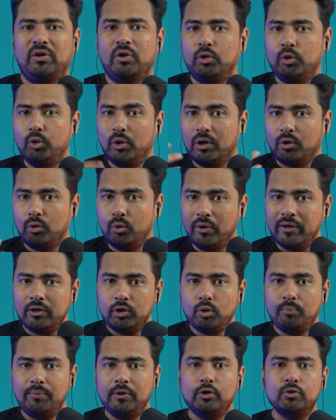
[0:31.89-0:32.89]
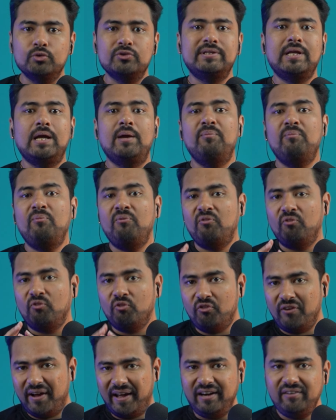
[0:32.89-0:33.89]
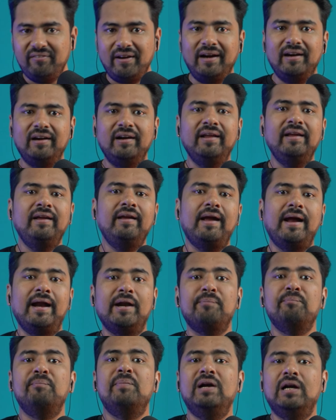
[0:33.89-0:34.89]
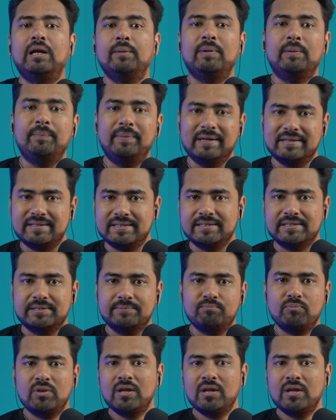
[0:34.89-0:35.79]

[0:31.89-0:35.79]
You are going to be use them very widely at multiple places,